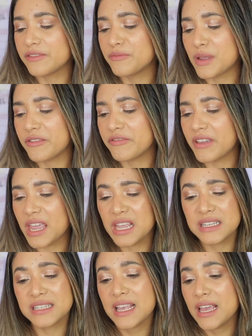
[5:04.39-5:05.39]
of my
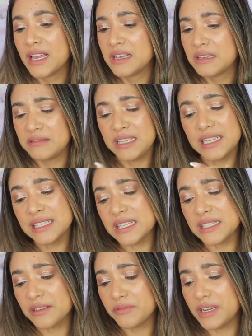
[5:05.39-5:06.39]
face this
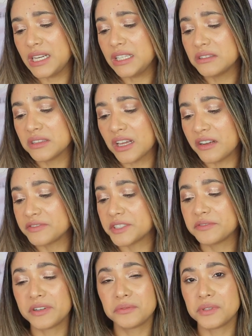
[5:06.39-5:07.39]
is a really loved
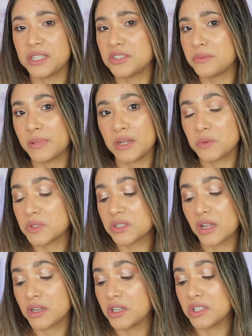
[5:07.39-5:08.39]
foundation, but it was not